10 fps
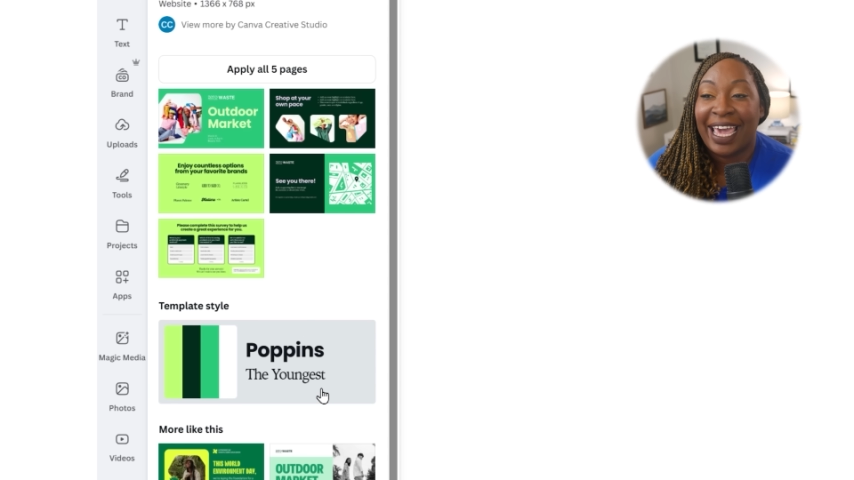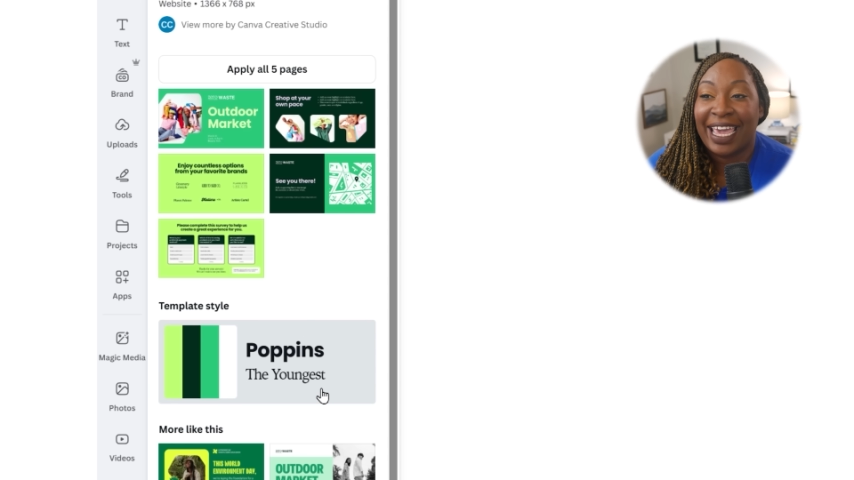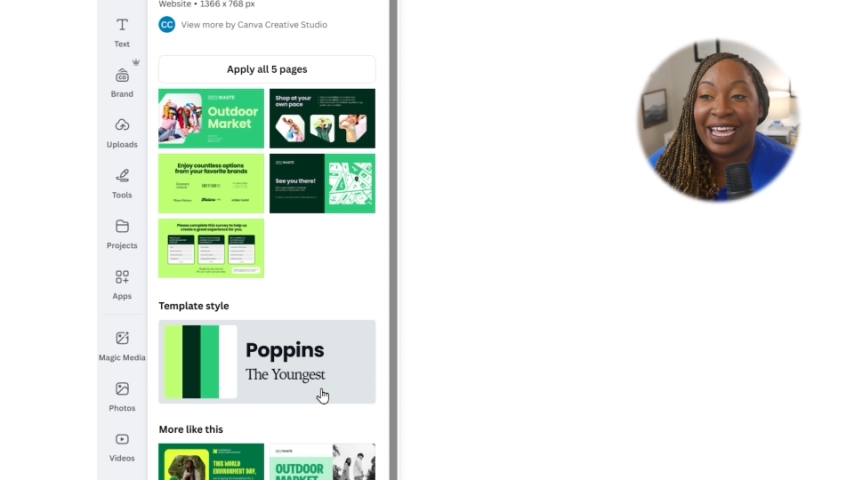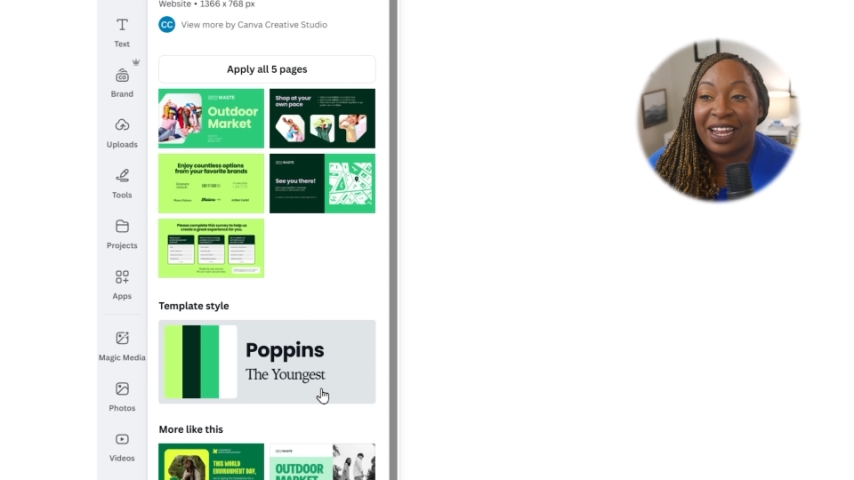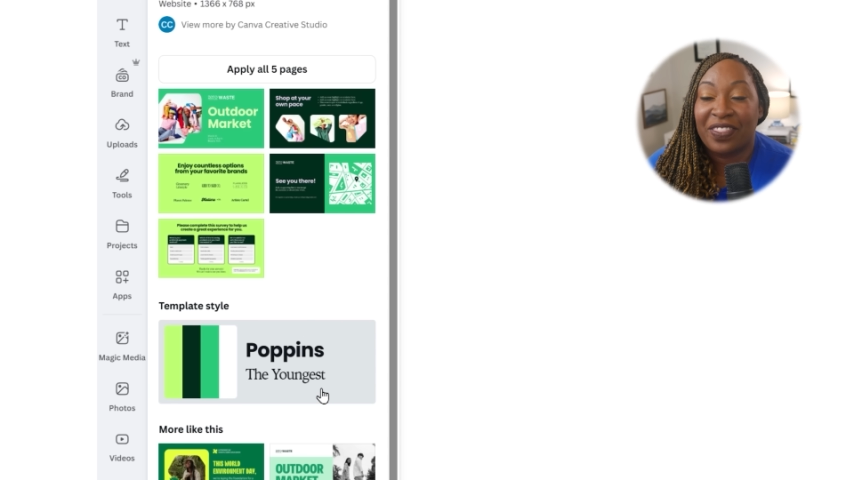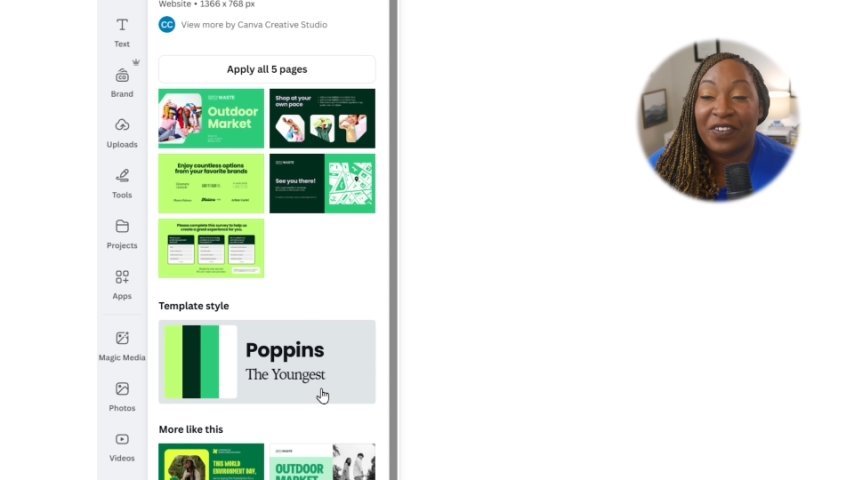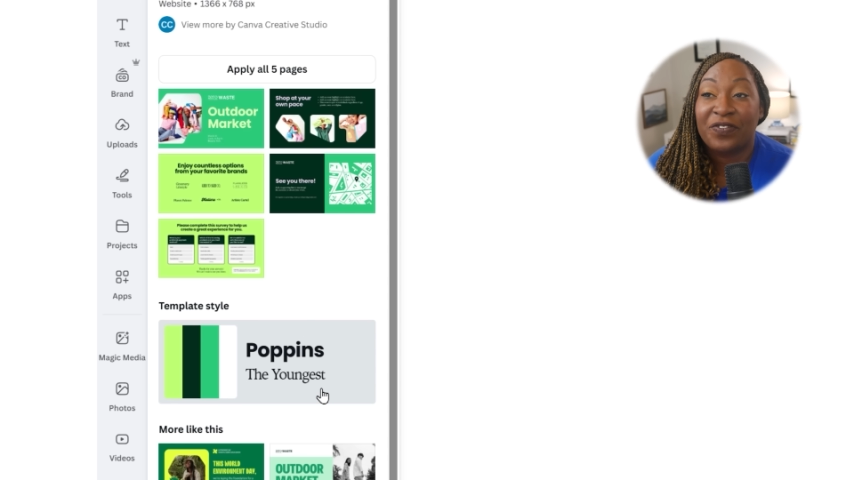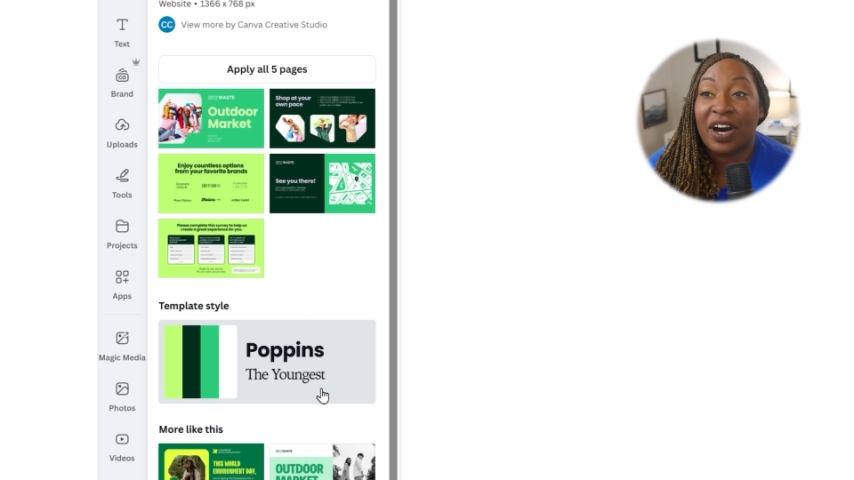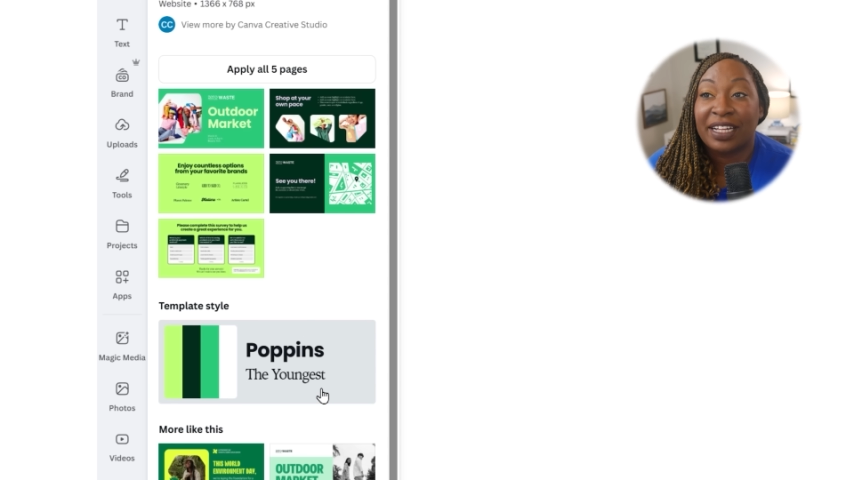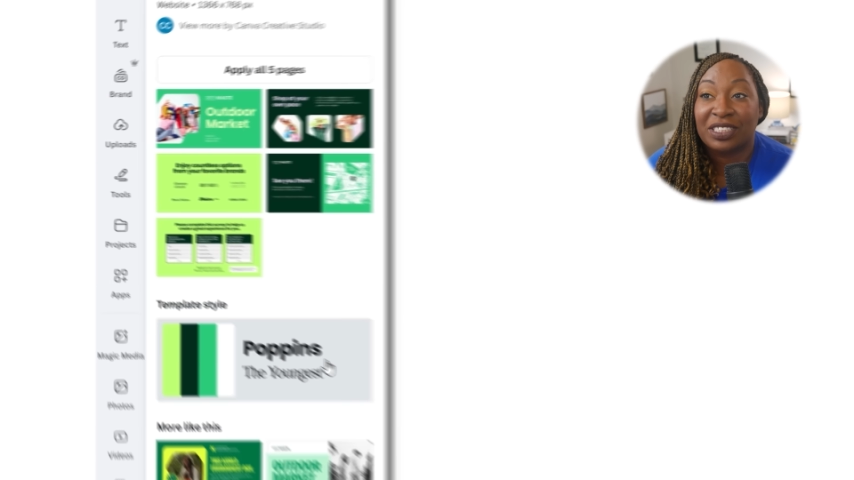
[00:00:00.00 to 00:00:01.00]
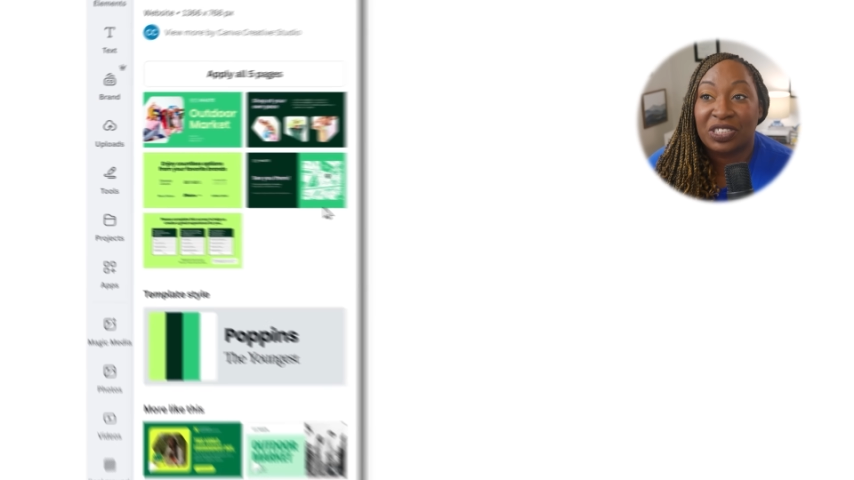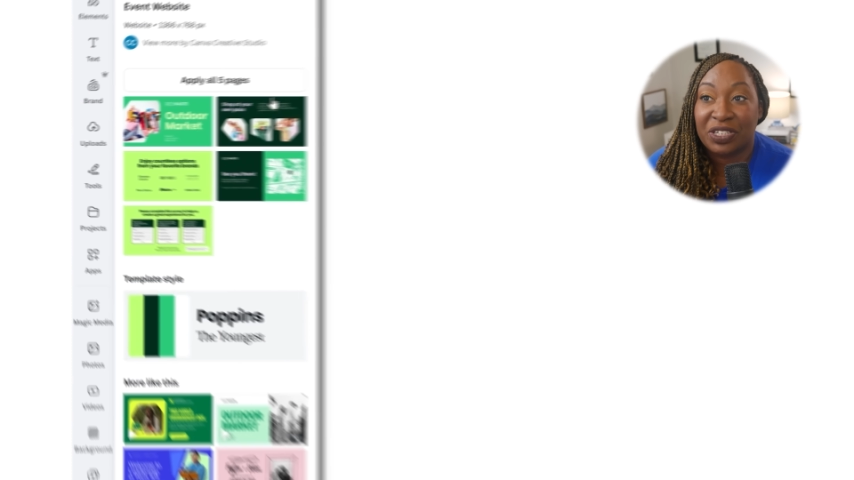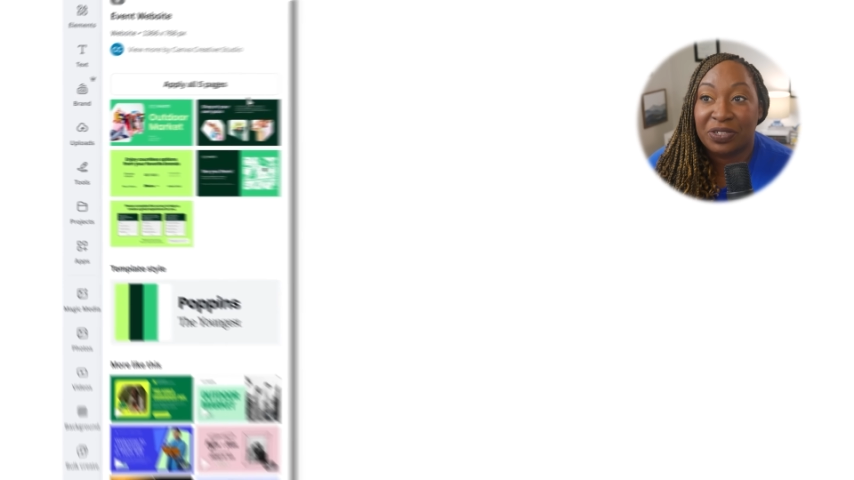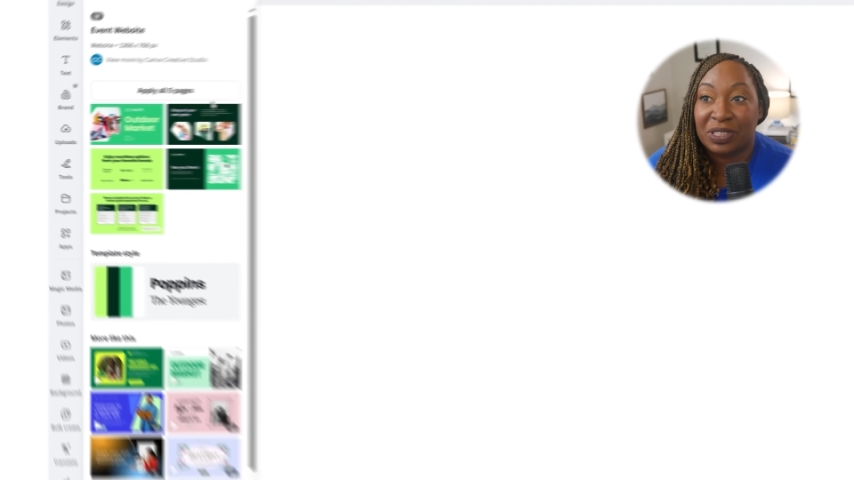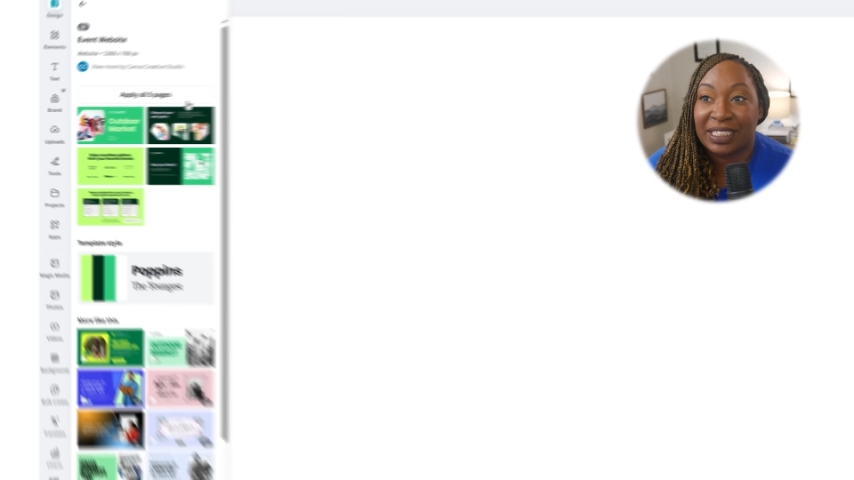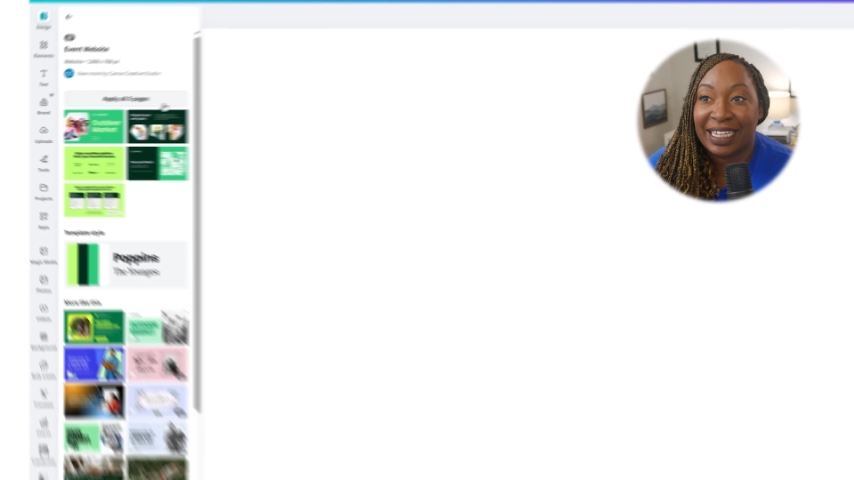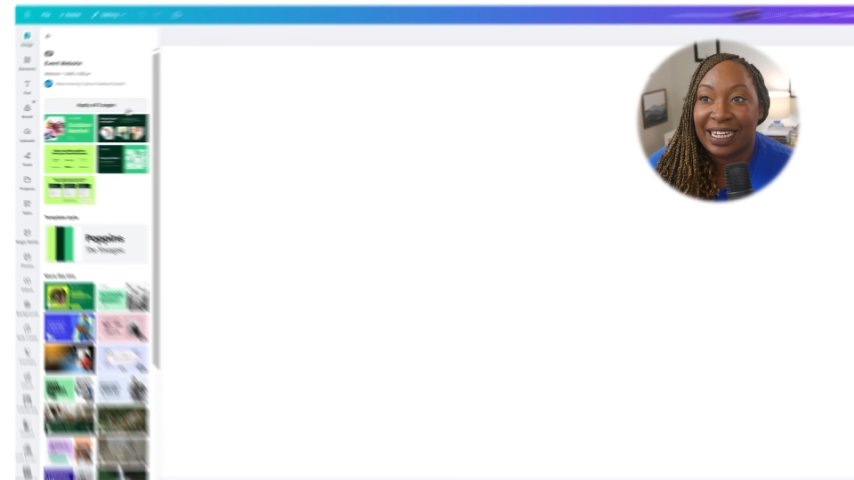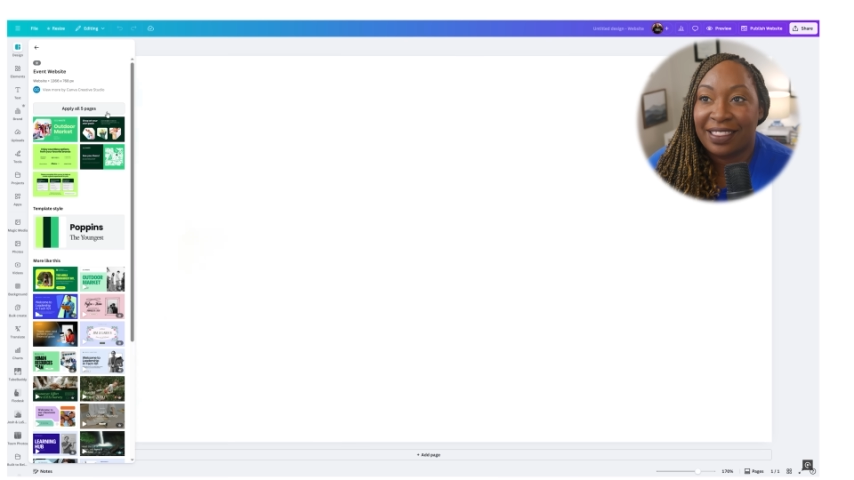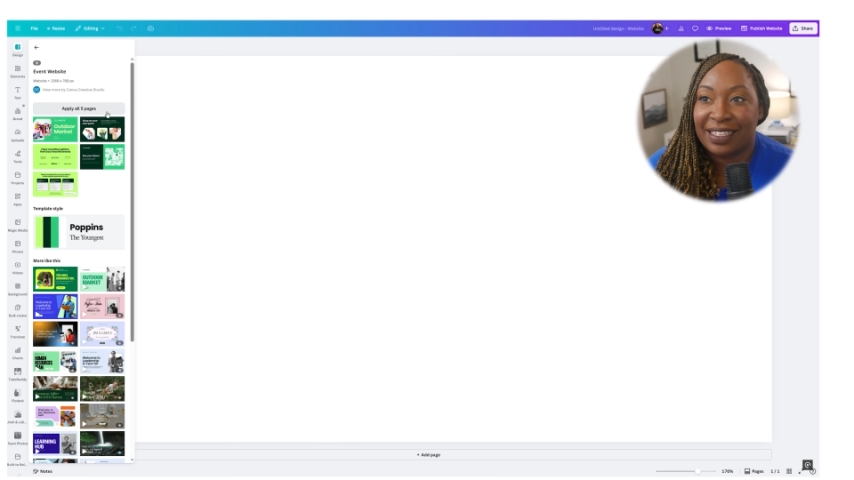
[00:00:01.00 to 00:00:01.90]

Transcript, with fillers: and the fonts used in